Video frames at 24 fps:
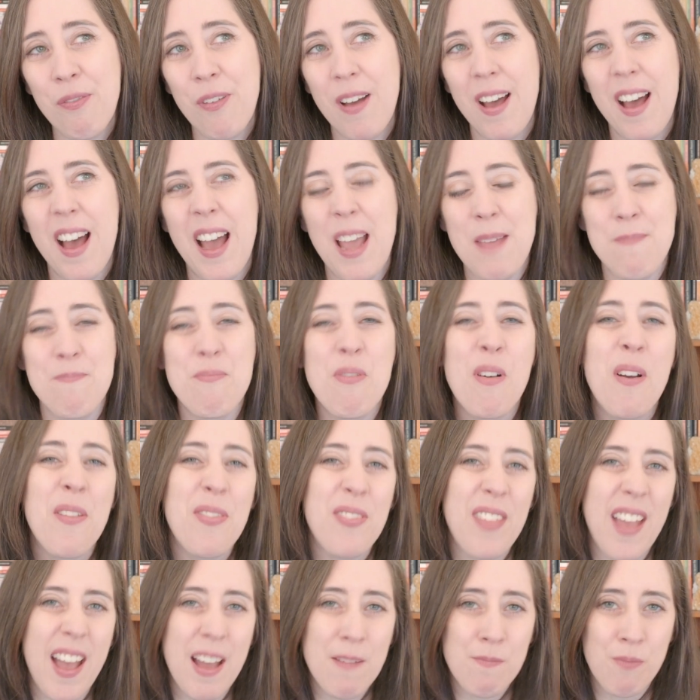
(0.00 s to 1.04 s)
I put
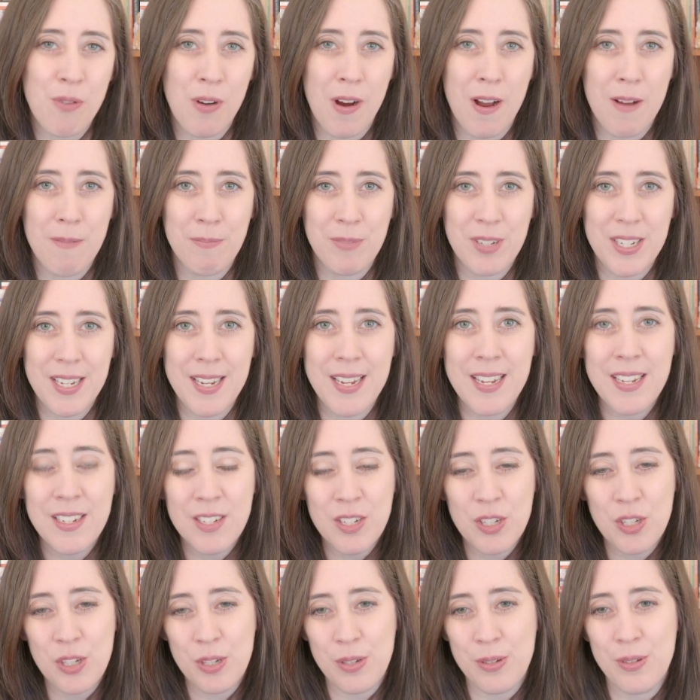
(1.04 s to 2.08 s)
that prompt
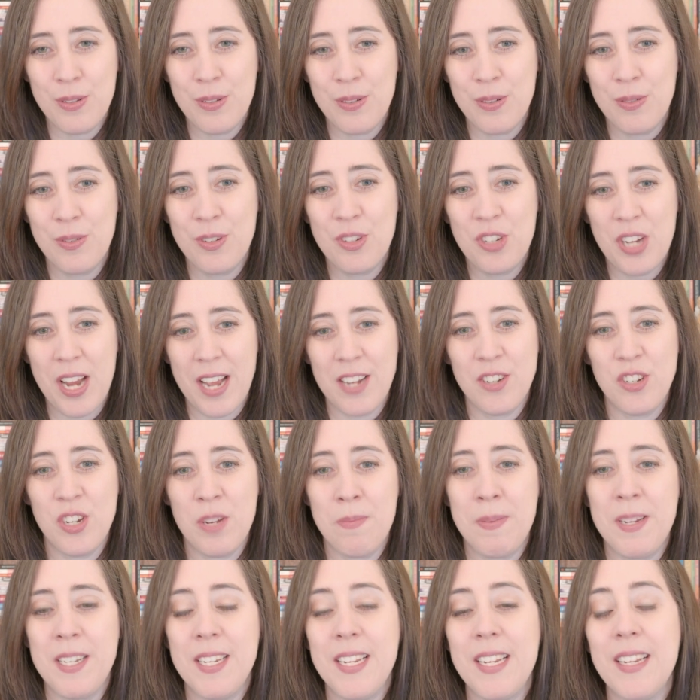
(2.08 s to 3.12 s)
into
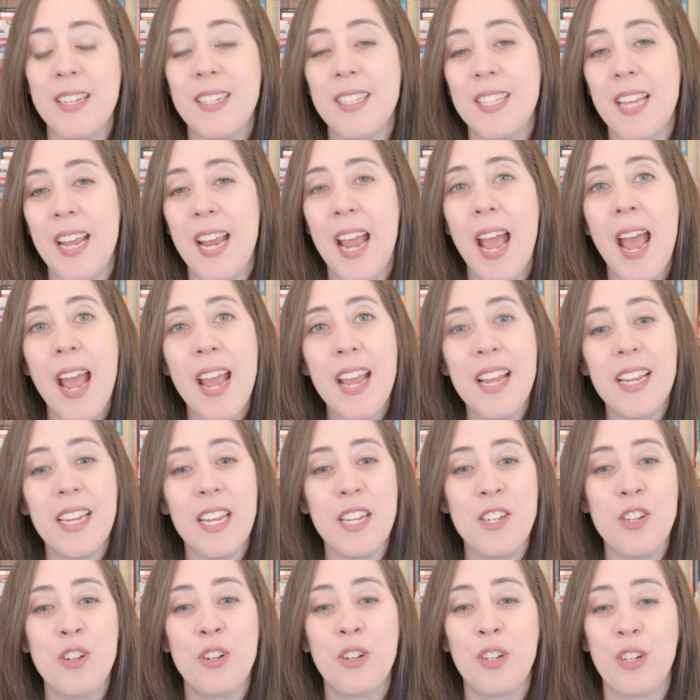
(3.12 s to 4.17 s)
ChatGPT and say, hey, can
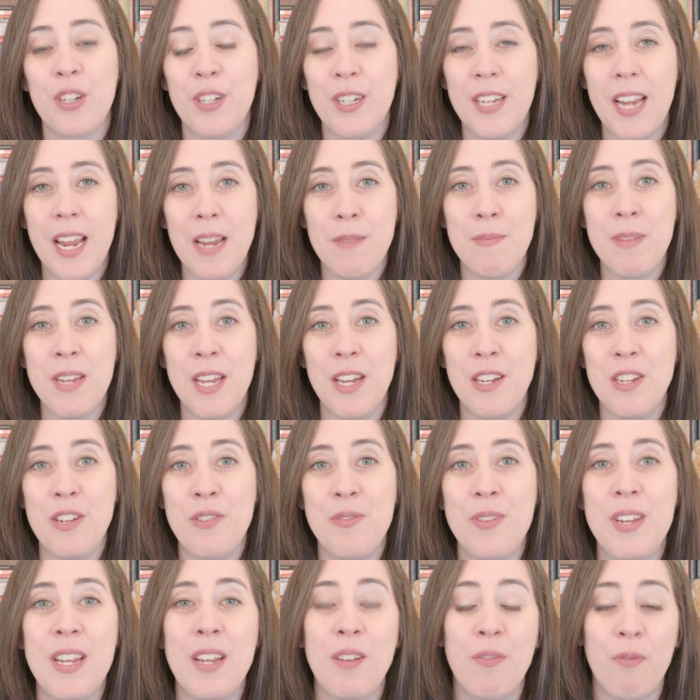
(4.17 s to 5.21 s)
you create me a
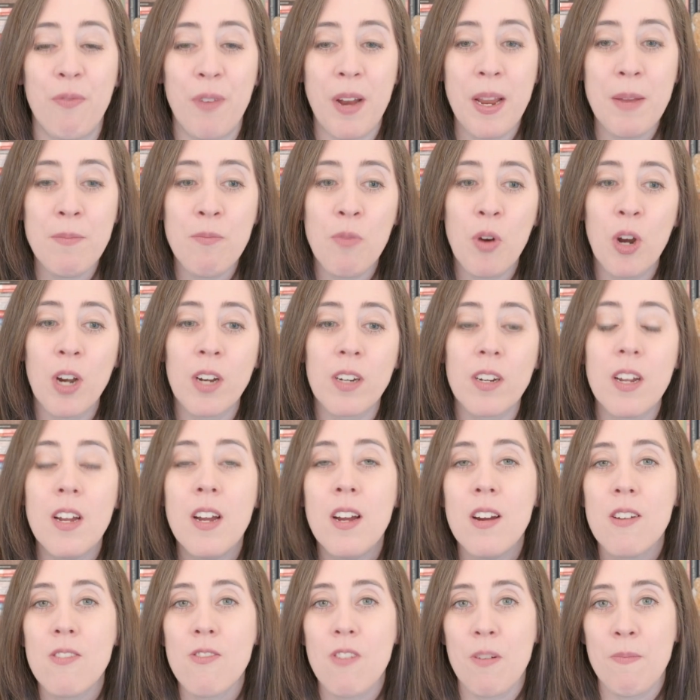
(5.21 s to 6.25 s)
unique framework
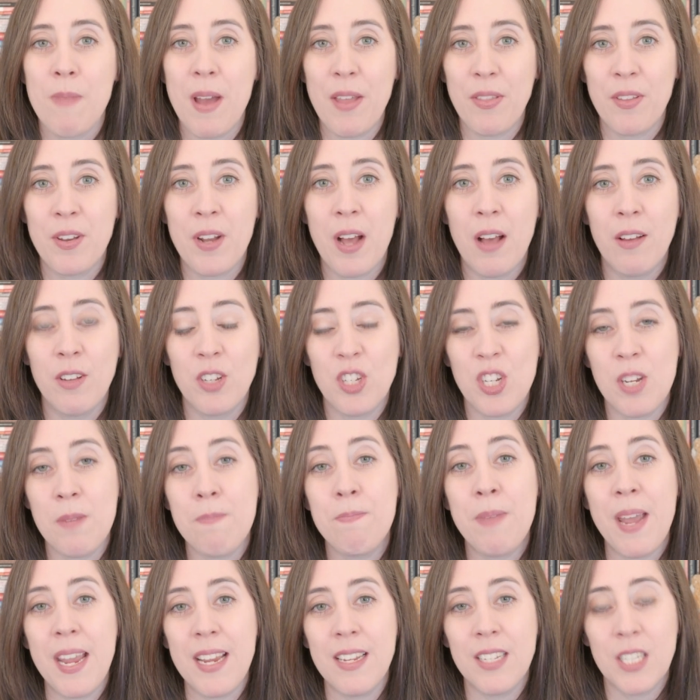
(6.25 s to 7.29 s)
or methodology
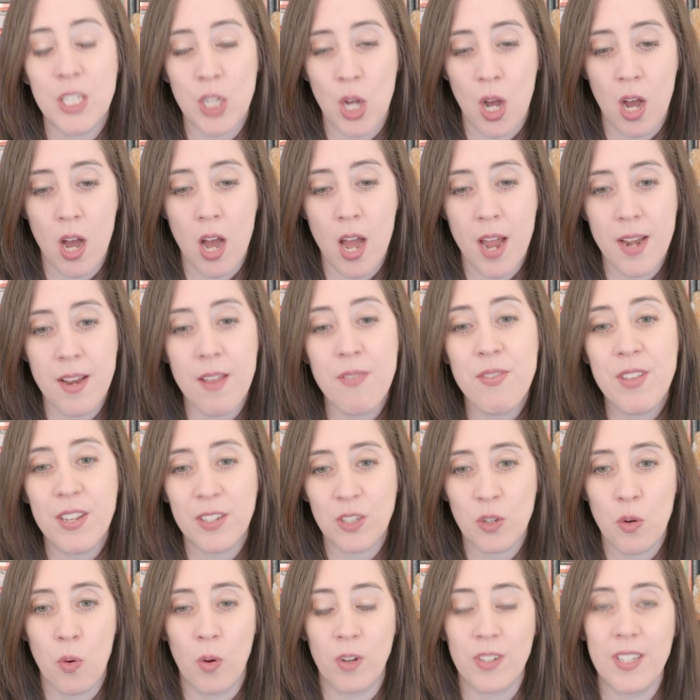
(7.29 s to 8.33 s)
based on this
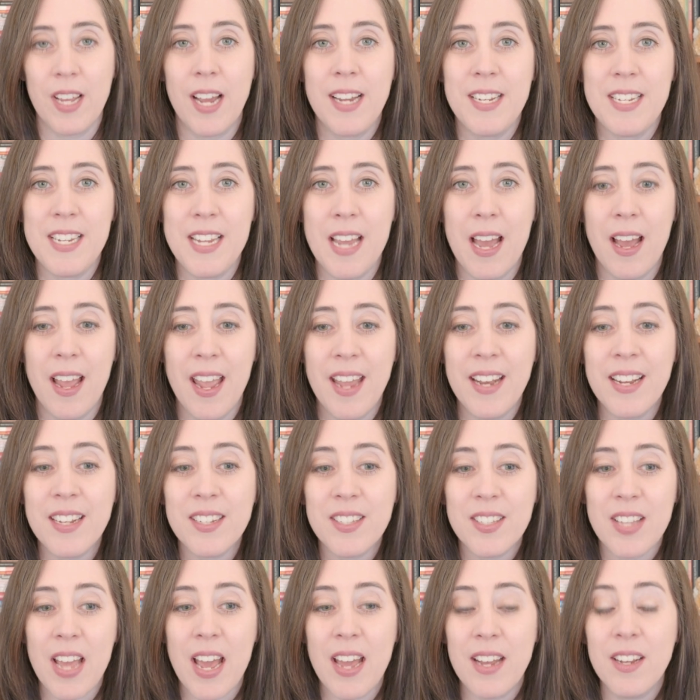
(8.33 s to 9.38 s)
course idea? And it
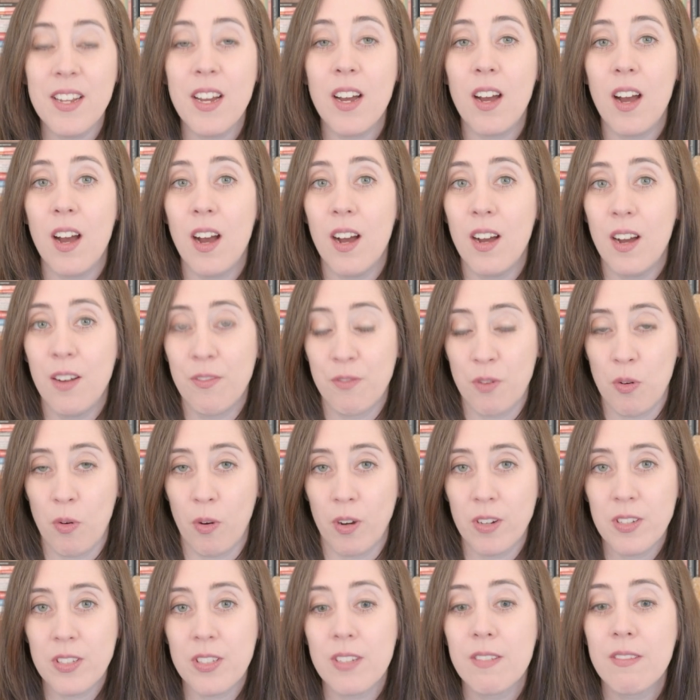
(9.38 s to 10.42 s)
said, of
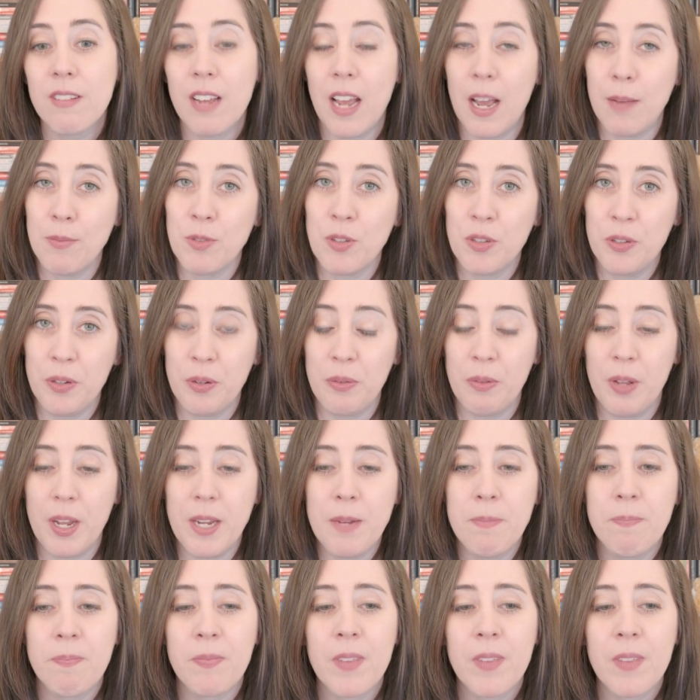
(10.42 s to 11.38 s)
course, absolutely.